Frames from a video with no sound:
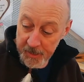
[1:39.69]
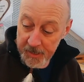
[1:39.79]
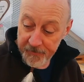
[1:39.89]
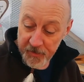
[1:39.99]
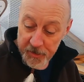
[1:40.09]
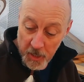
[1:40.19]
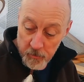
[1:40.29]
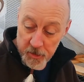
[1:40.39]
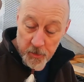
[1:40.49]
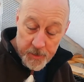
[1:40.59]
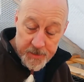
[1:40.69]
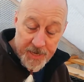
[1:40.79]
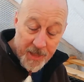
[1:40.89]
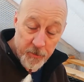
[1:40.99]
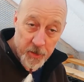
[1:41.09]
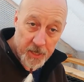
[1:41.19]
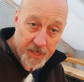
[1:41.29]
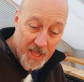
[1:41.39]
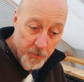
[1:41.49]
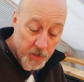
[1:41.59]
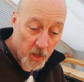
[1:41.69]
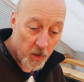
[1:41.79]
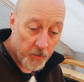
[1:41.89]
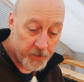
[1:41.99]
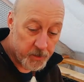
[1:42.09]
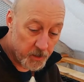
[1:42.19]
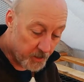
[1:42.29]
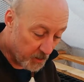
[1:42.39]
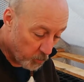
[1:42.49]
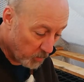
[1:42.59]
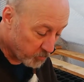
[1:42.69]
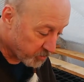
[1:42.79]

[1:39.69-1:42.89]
If you don't do it now, you're going to get behind. It won't